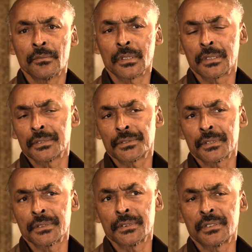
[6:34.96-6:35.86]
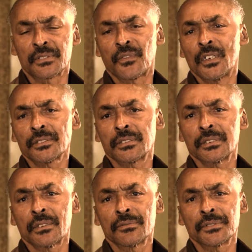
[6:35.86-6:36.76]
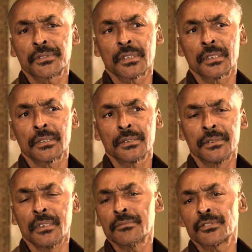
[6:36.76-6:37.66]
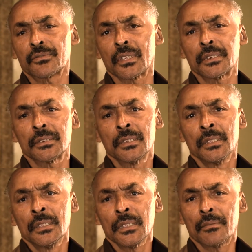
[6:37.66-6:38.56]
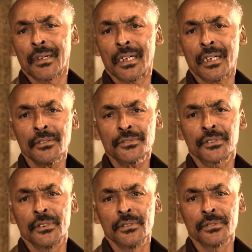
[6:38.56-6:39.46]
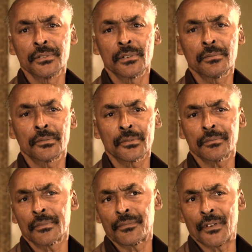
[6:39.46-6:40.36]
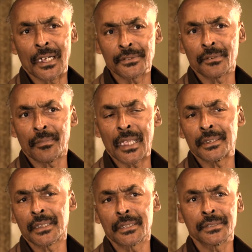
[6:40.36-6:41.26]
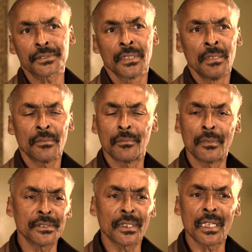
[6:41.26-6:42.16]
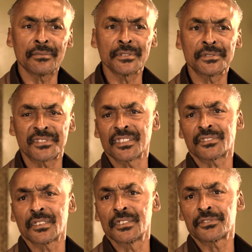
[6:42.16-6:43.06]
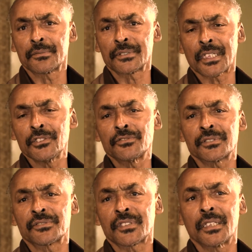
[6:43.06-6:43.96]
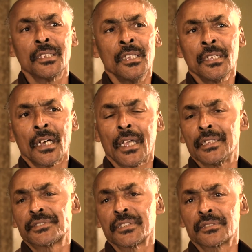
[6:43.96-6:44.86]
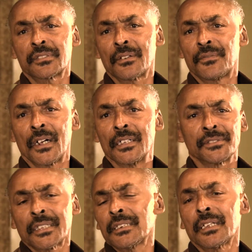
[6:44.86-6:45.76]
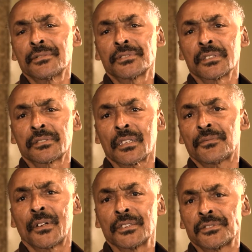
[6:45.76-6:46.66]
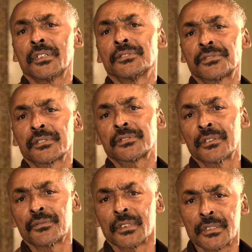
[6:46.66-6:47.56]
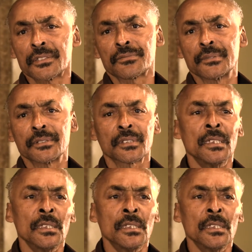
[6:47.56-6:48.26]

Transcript: because of the dysfunction that was demonstrated in my household. You know, my father abandoning us, my mother having 6 husbands. I used to say I had 6 stepfathers. I didn't have 6 stepfathers. She had 6 different husbands.